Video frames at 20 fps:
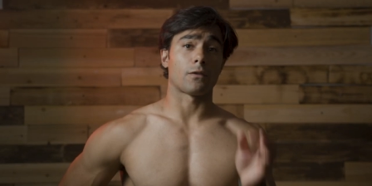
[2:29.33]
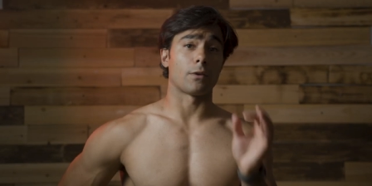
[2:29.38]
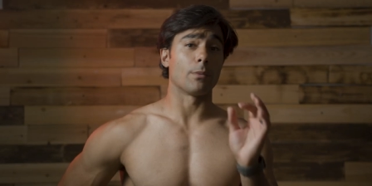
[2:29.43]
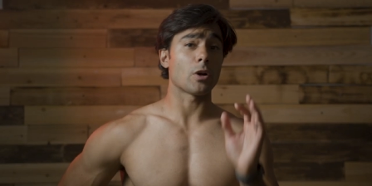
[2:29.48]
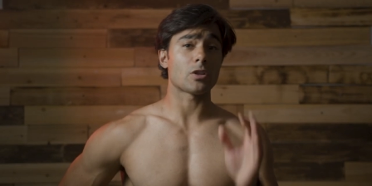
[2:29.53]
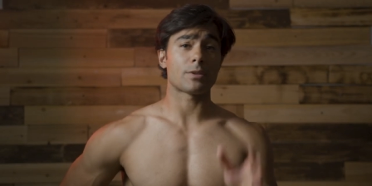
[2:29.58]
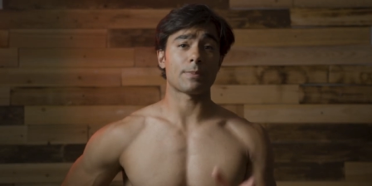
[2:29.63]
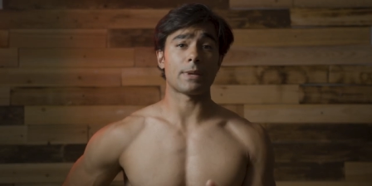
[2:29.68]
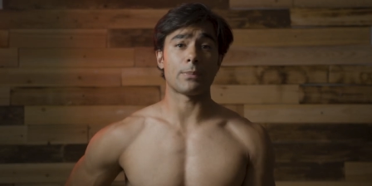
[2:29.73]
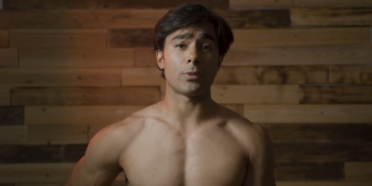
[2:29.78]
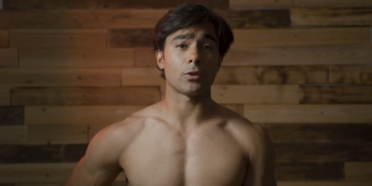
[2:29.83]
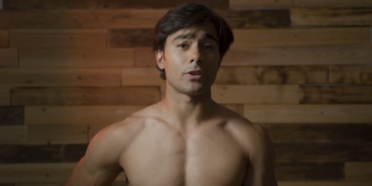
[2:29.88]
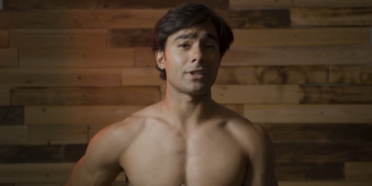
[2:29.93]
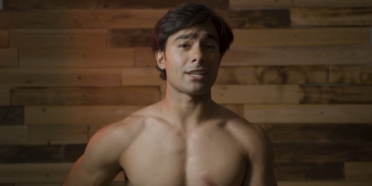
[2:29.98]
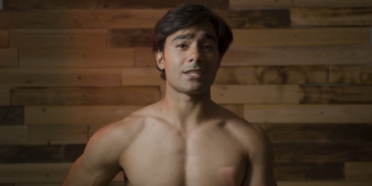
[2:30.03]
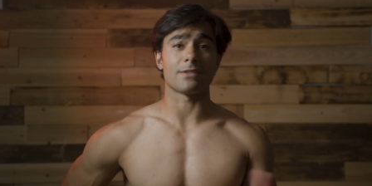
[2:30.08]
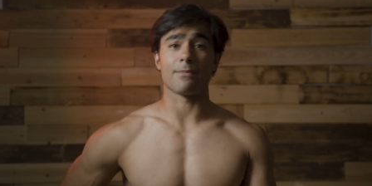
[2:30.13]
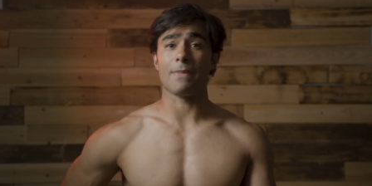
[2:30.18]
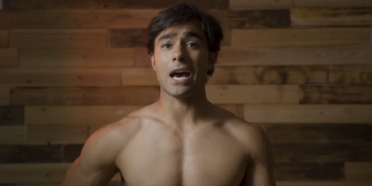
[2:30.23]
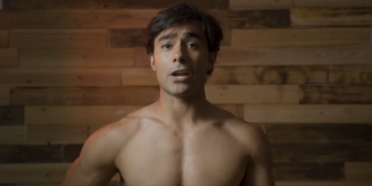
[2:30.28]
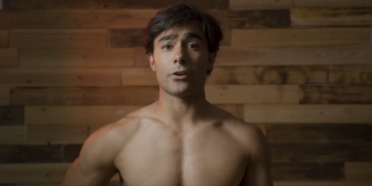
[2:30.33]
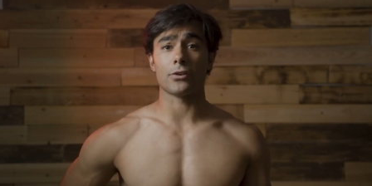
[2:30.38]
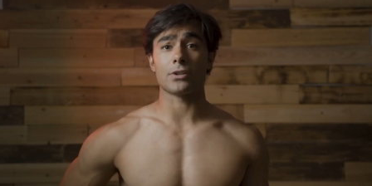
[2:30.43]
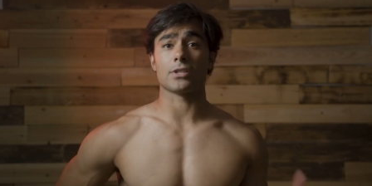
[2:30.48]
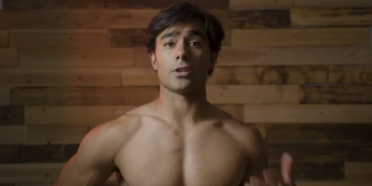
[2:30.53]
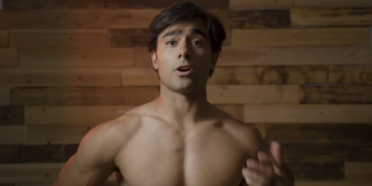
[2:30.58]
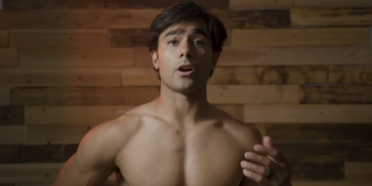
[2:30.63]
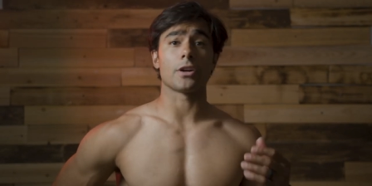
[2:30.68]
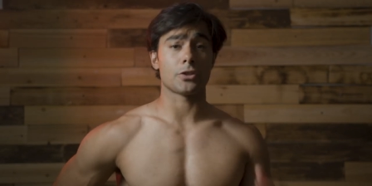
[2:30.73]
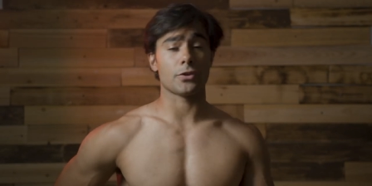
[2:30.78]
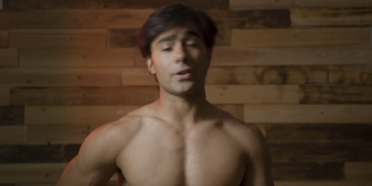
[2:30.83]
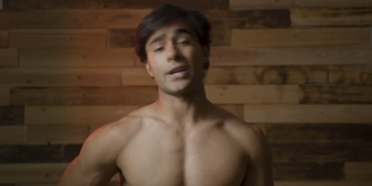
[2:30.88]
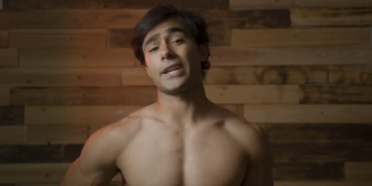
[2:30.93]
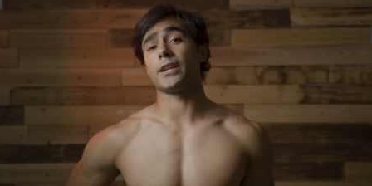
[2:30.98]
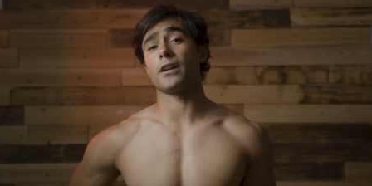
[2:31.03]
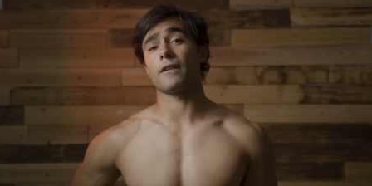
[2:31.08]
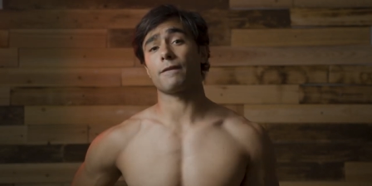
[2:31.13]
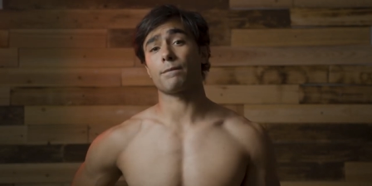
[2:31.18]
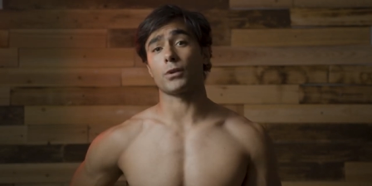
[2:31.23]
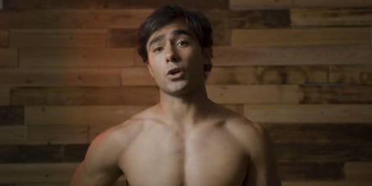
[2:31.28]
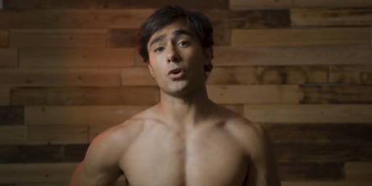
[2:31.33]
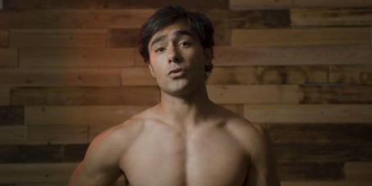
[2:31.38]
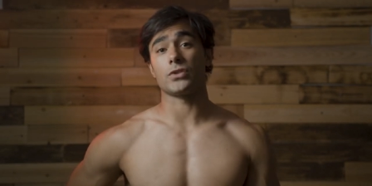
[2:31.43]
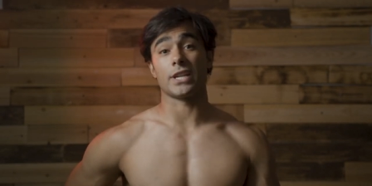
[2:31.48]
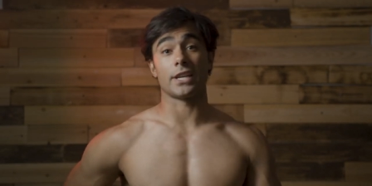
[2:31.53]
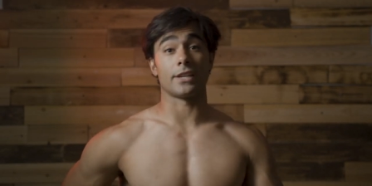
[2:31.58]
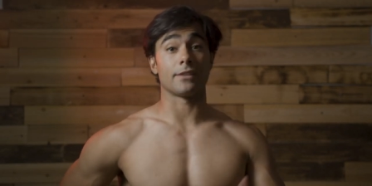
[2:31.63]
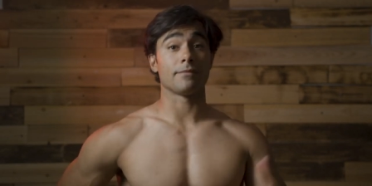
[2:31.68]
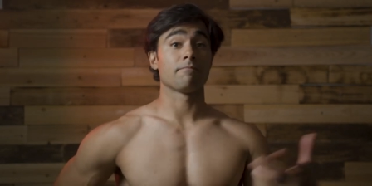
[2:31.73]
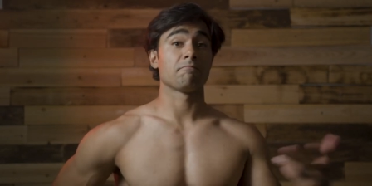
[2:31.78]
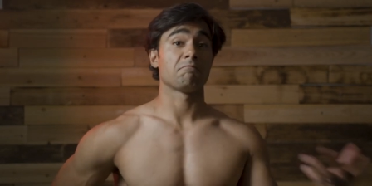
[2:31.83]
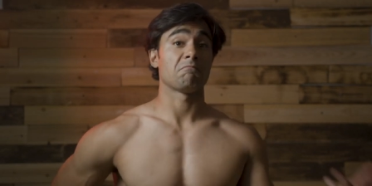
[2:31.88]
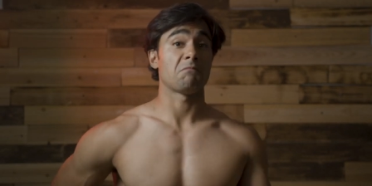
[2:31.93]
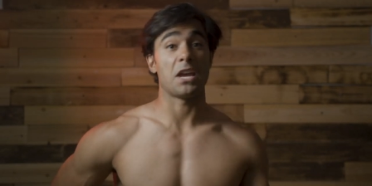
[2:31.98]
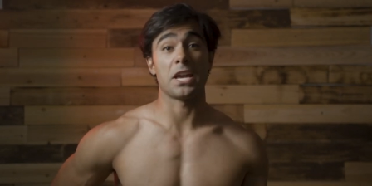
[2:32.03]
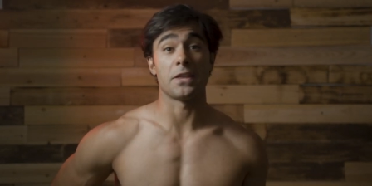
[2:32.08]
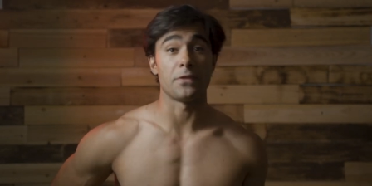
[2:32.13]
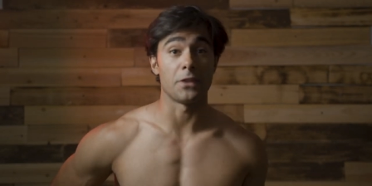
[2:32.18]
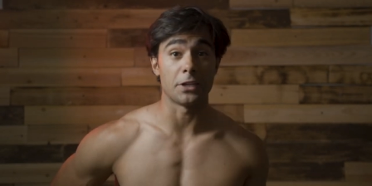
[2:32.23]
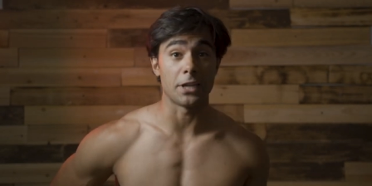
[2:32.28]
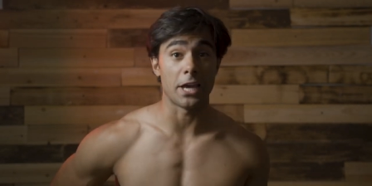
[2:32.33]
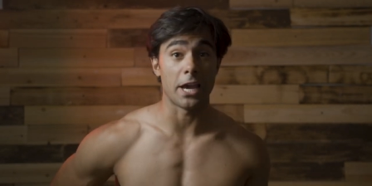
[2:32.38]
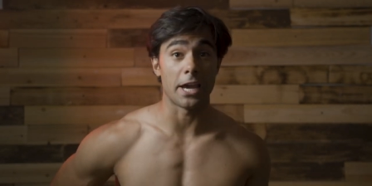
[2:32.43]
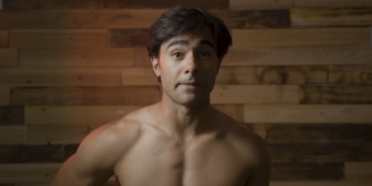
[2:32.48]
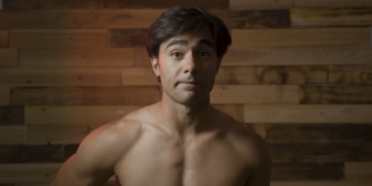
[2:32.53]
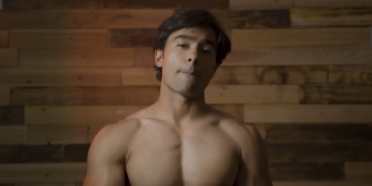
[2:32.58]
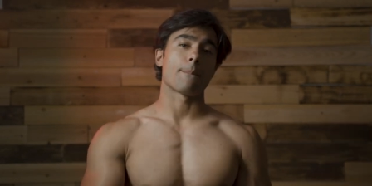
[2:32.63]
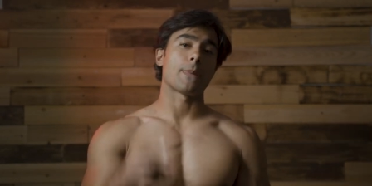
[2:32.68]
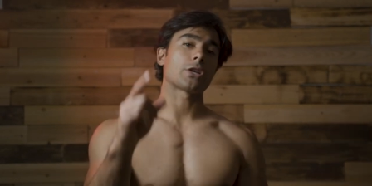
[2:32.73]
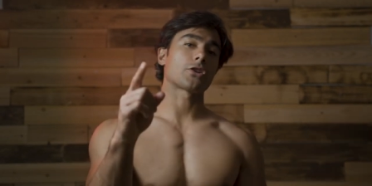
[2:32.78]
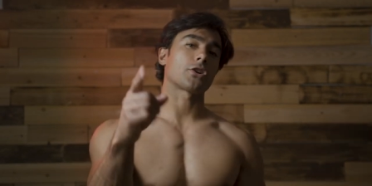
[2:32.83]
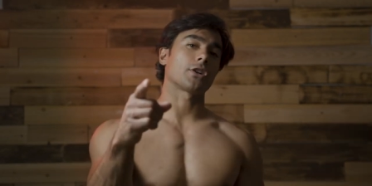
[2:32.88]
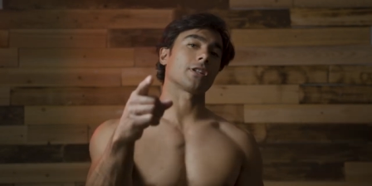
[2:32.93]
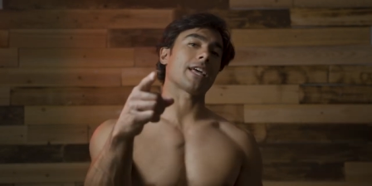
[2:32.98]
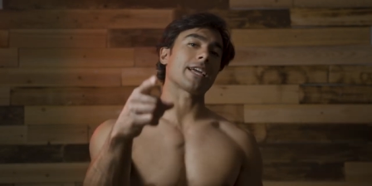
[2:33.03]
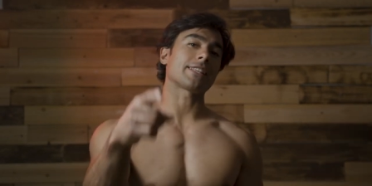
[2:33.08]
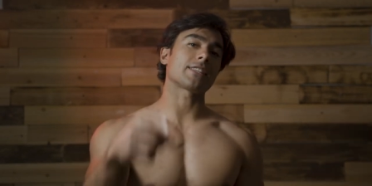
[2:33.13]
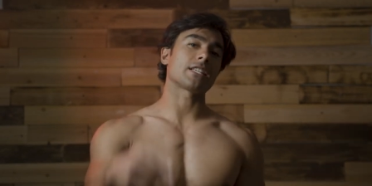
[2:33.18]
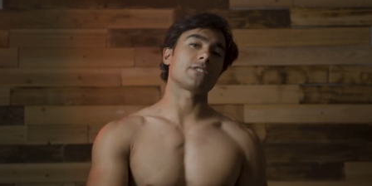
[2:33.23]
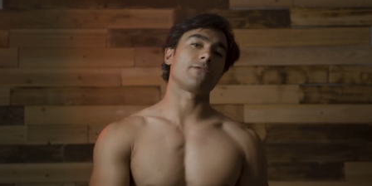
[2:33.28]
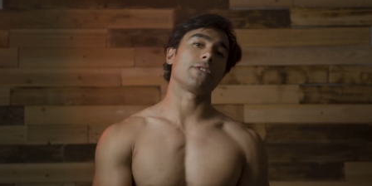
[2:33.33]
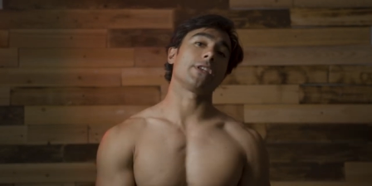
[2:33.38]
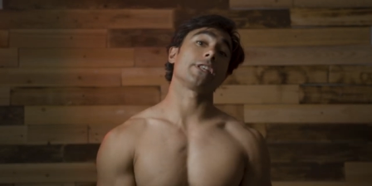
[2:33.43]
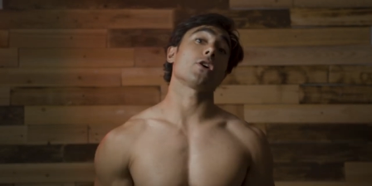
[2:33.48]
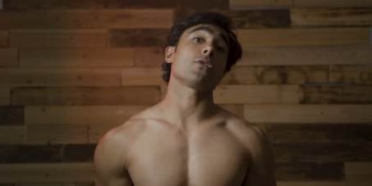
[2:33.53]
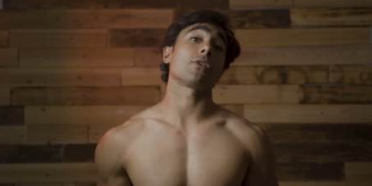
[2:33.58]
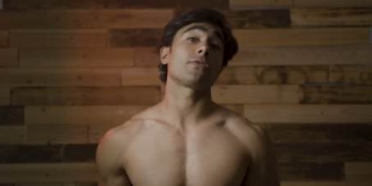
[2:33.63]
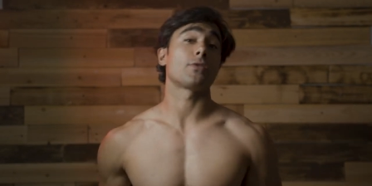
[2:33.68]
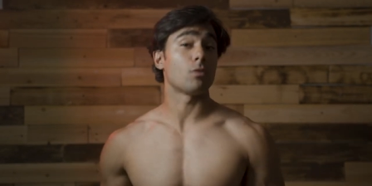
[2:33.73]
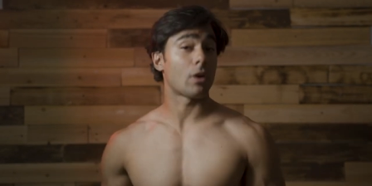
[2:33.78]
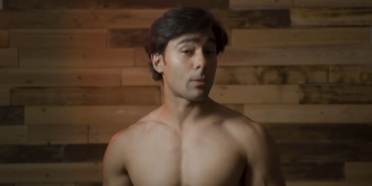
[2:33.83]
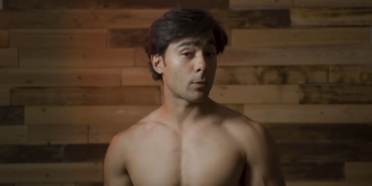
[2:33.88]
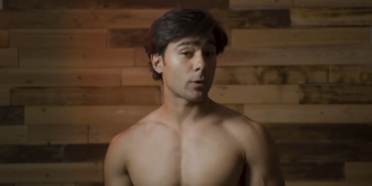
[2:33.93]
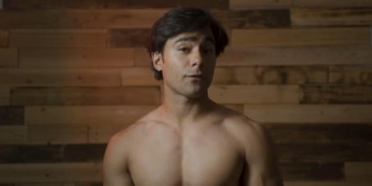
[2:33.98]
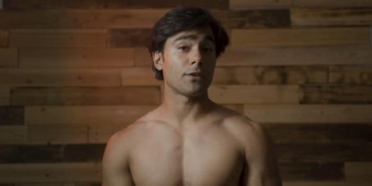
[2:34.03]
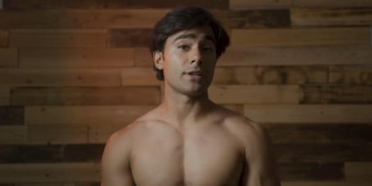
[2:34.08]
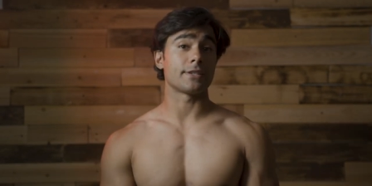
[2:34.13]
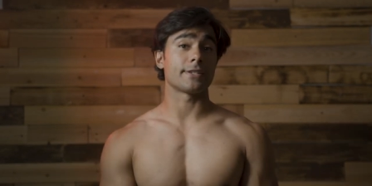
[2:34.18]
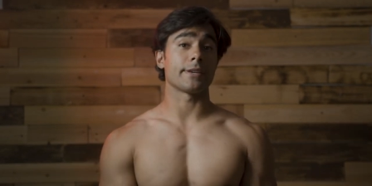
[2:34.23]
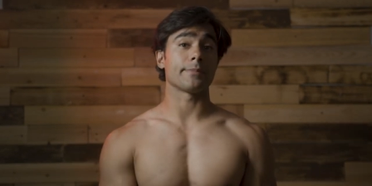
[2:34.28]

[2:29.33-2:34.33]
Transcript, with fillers: for most people, it doesn't matter as long as you get enough protein in the day. Make sure to like this video if you want more fit